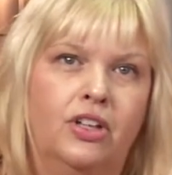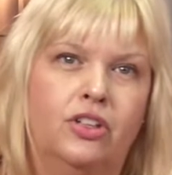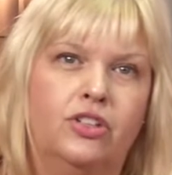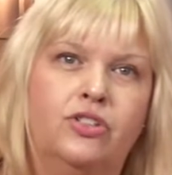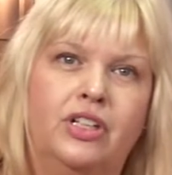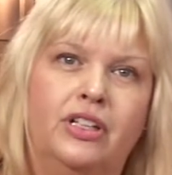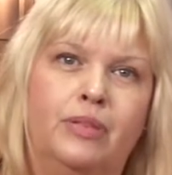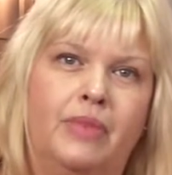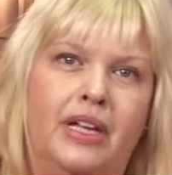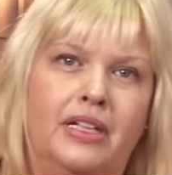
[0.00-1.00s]
The treaty
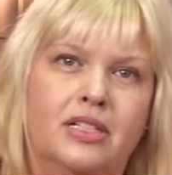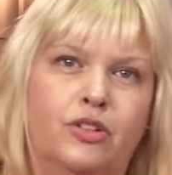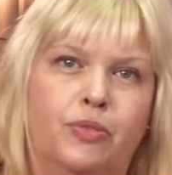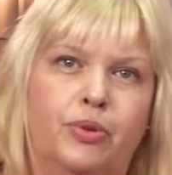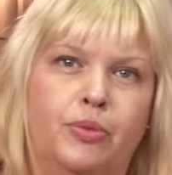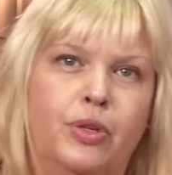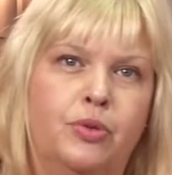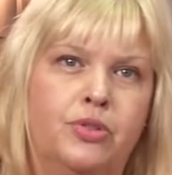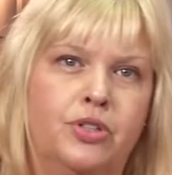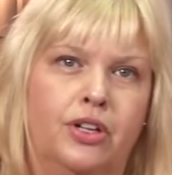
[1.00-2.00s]
makes the
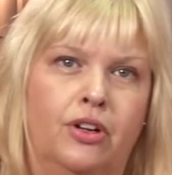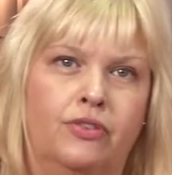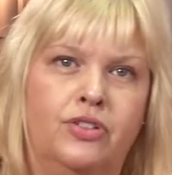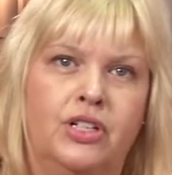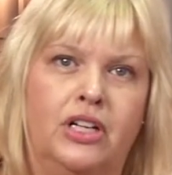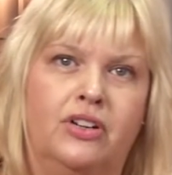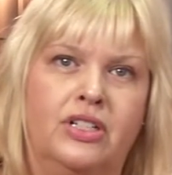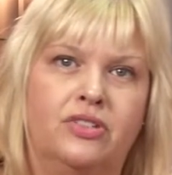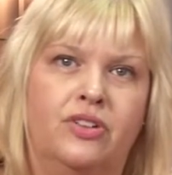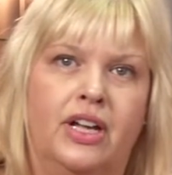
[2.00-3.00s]
promotion of
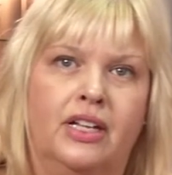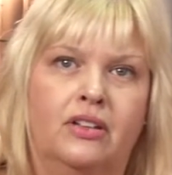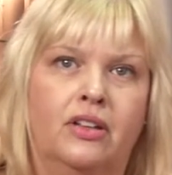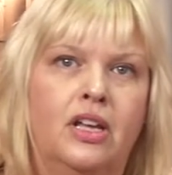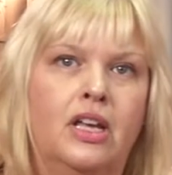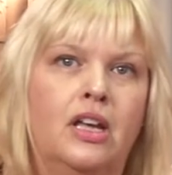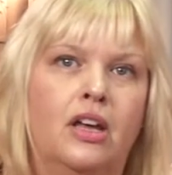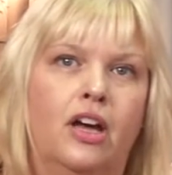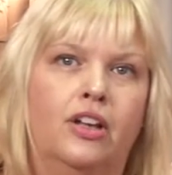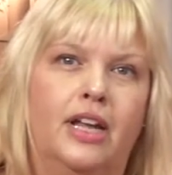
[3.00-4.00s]
children's rights
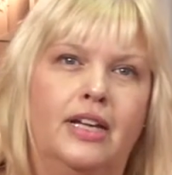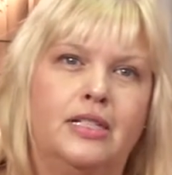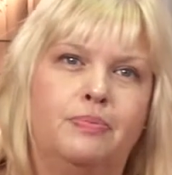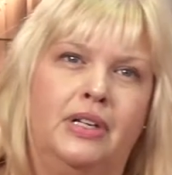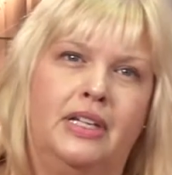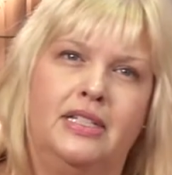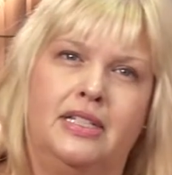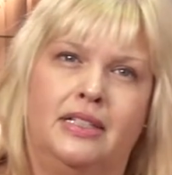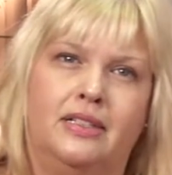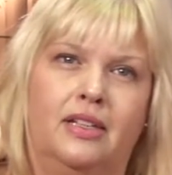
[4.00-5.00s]
an
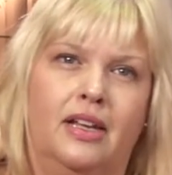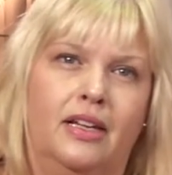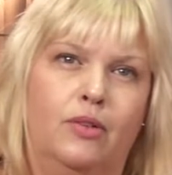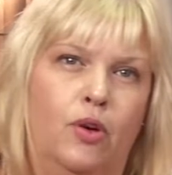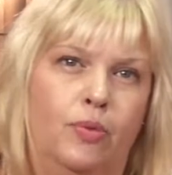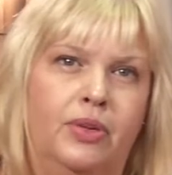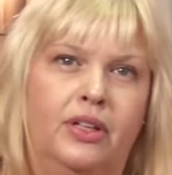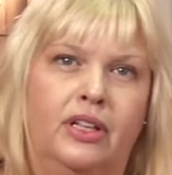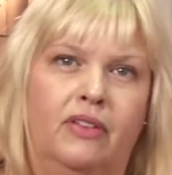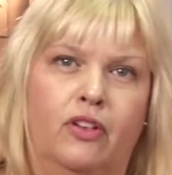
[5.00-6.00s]
explicit
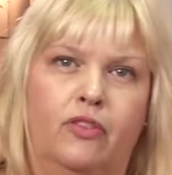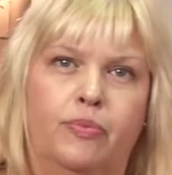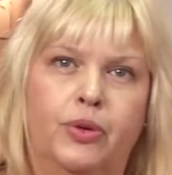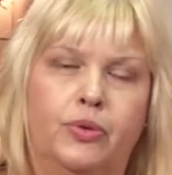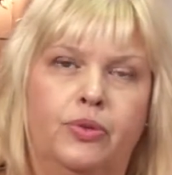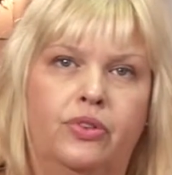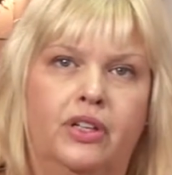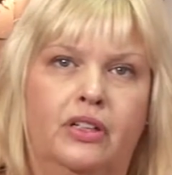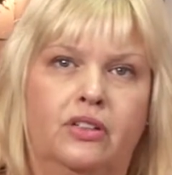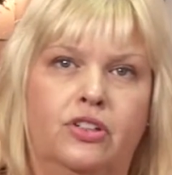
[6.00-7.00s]
objective of both
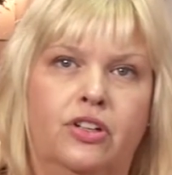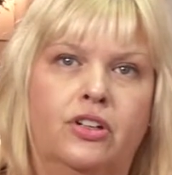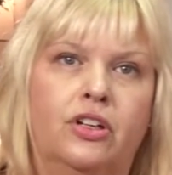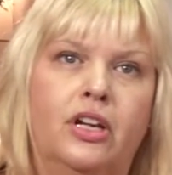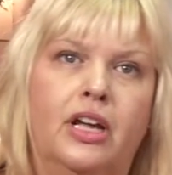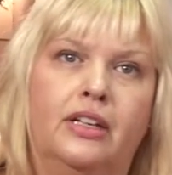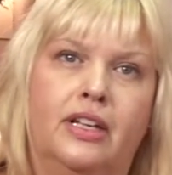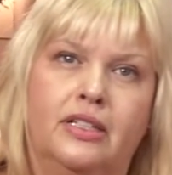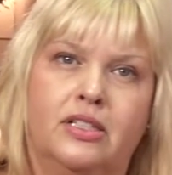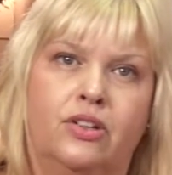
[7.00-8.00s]
internal and
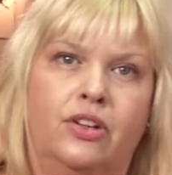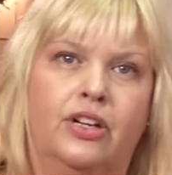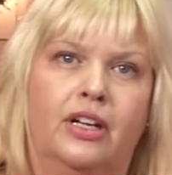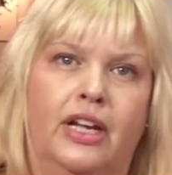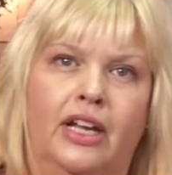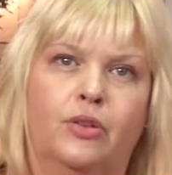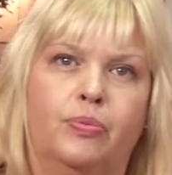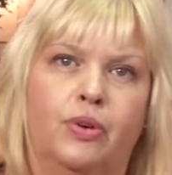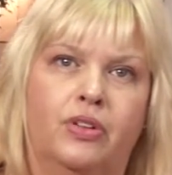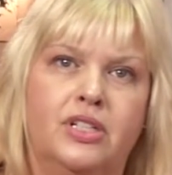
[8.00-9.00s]
external EU
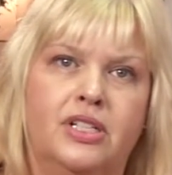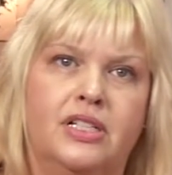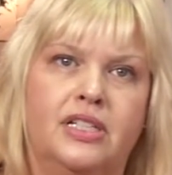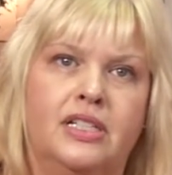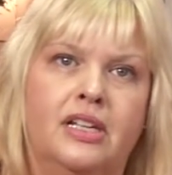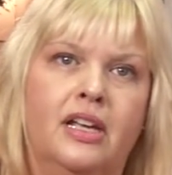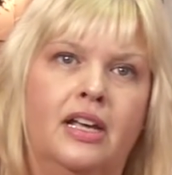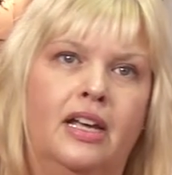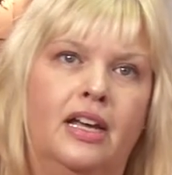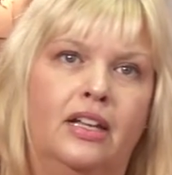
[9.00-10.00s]
policies.
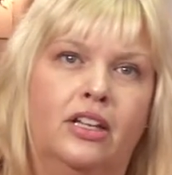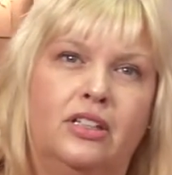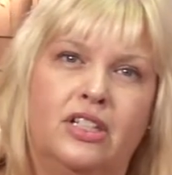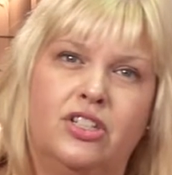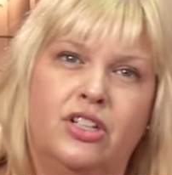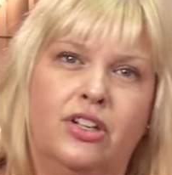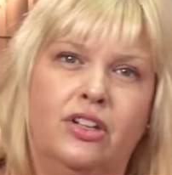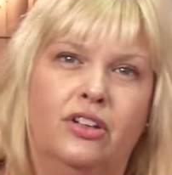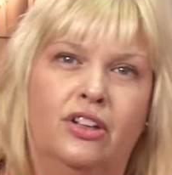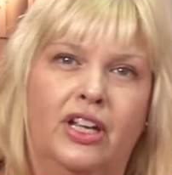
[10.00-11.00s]
In
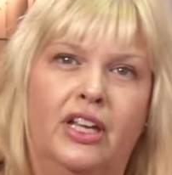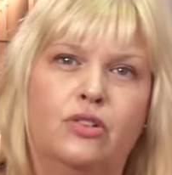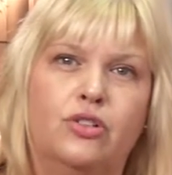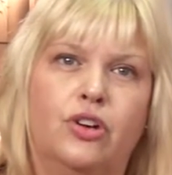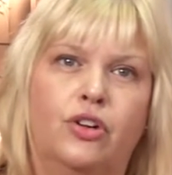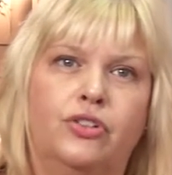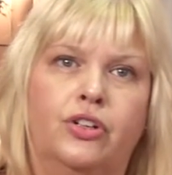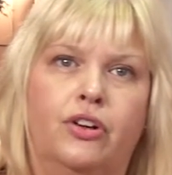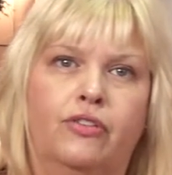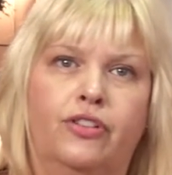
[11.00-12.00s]
addition, the EU
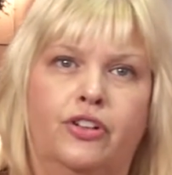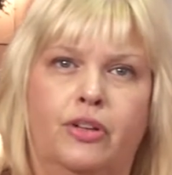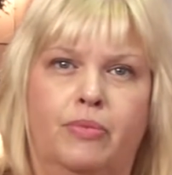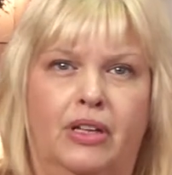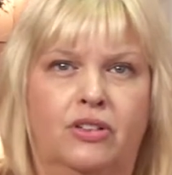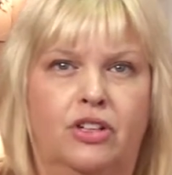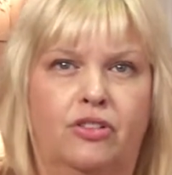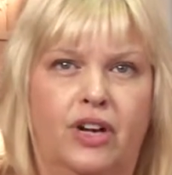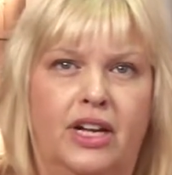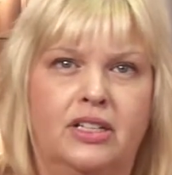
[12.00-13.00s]
Charter of Fundamental
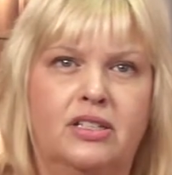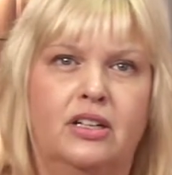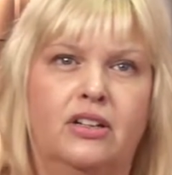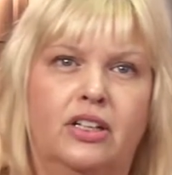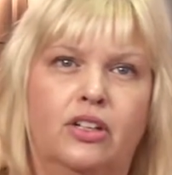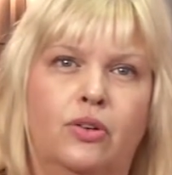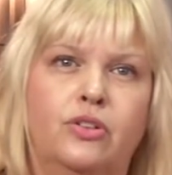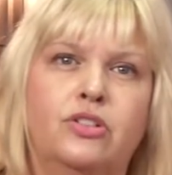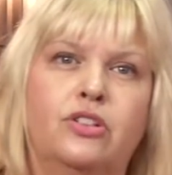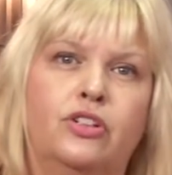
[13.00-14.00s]
Rights
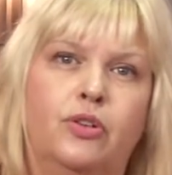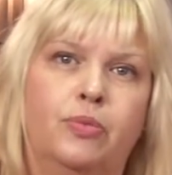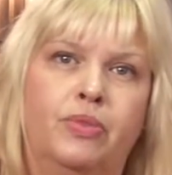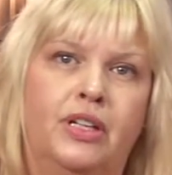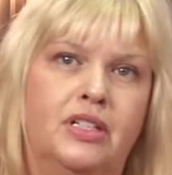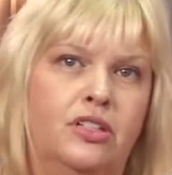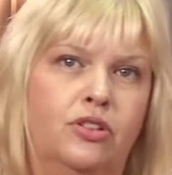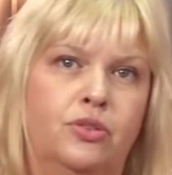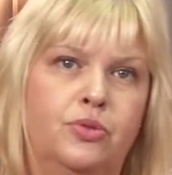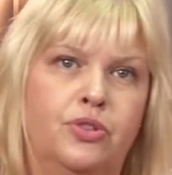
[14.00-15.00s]
requires the European
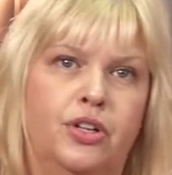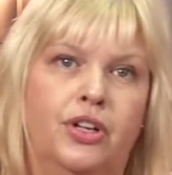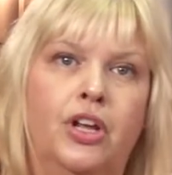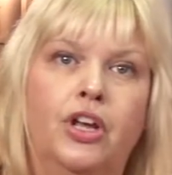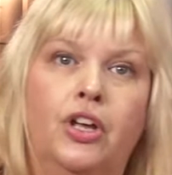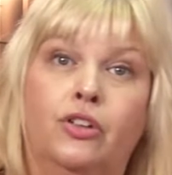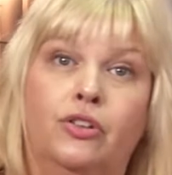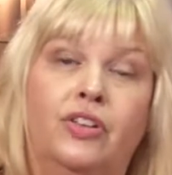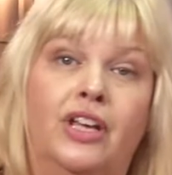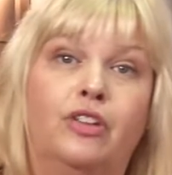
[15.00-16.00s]
institution to
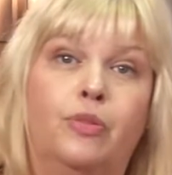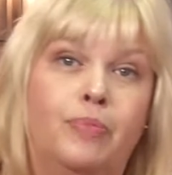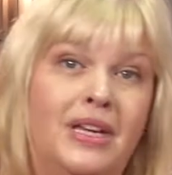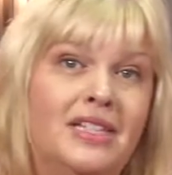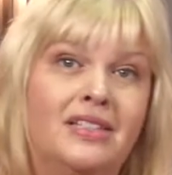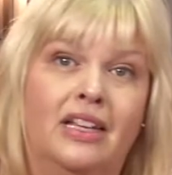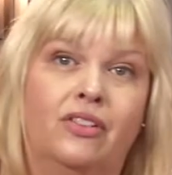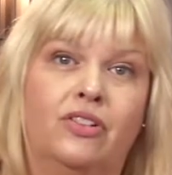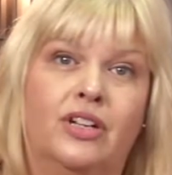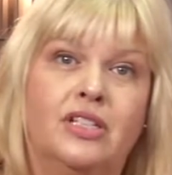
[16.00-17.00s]
take the best
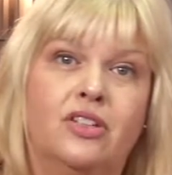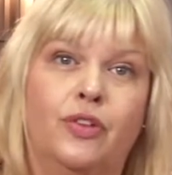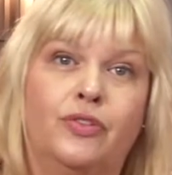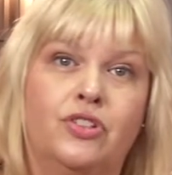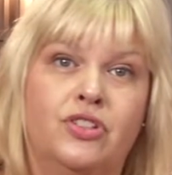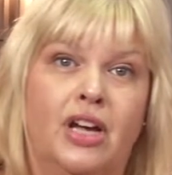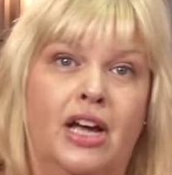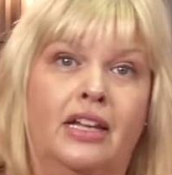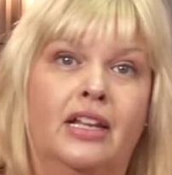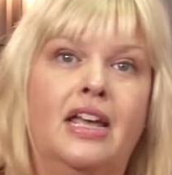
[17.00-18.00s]
interest of the
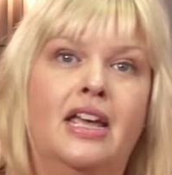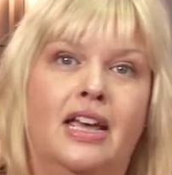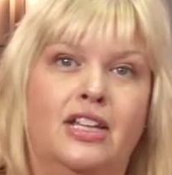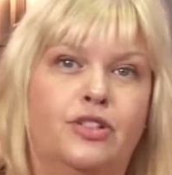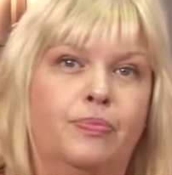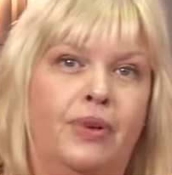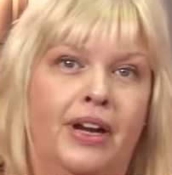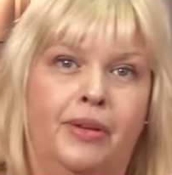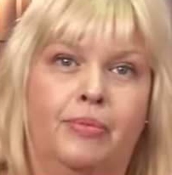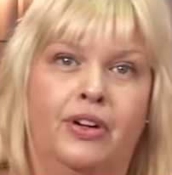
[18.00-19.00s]
child as a
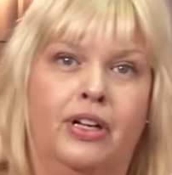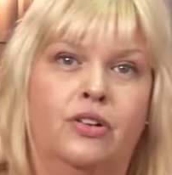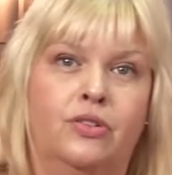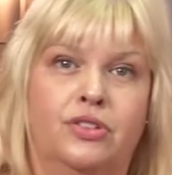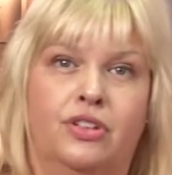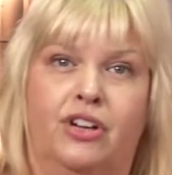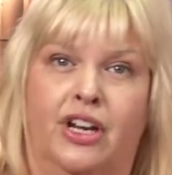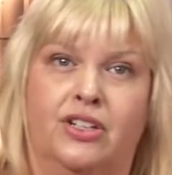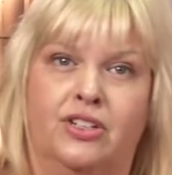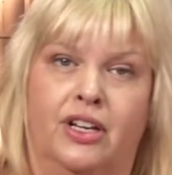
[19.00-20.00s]
primary
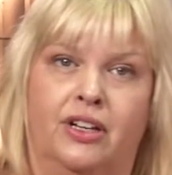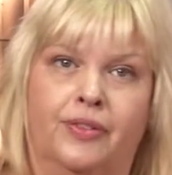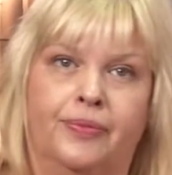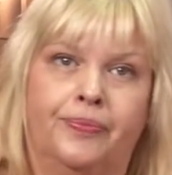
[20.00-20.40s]
consideration.